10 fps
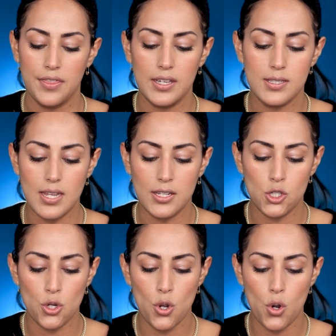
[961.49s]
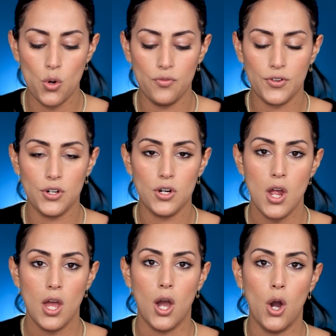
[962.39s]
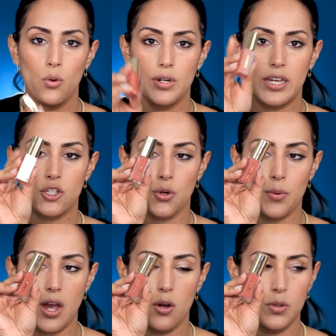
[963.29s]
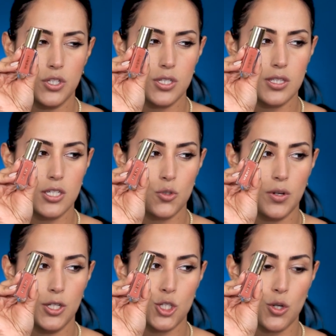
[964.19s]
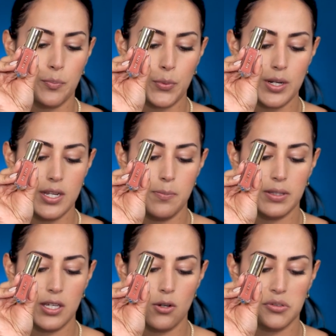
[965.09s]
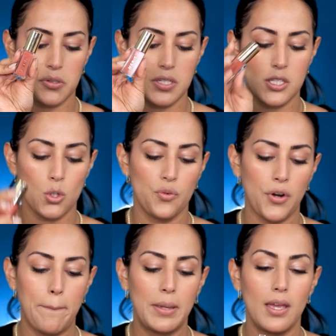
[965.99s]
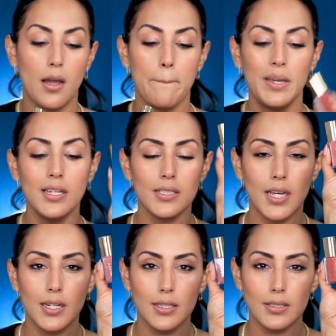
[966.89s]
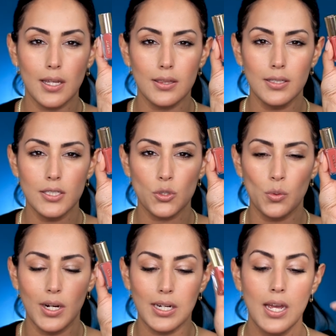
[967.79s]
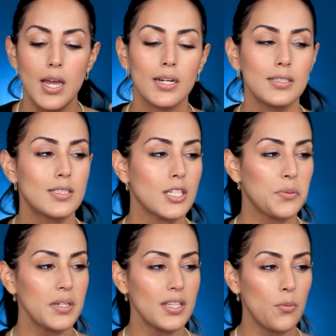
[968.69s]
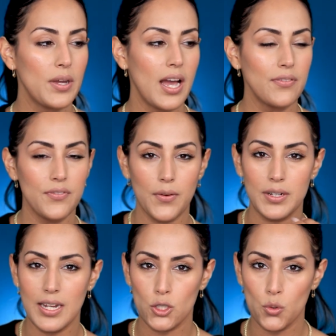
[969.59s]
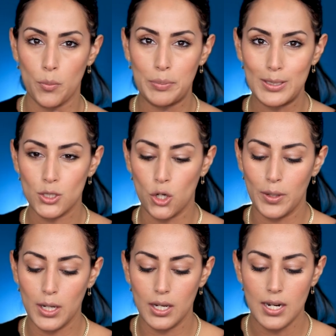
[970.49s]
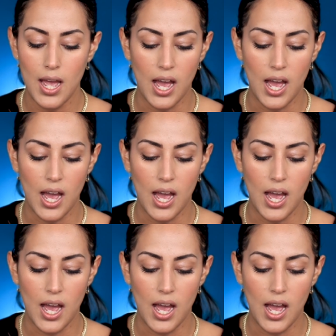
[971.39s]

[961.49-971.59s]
They sent over Au Naturel, which is this one. It's so pretty, but they also sent over a pink beat, and it's this one. Considering that we have a very natural beat going on,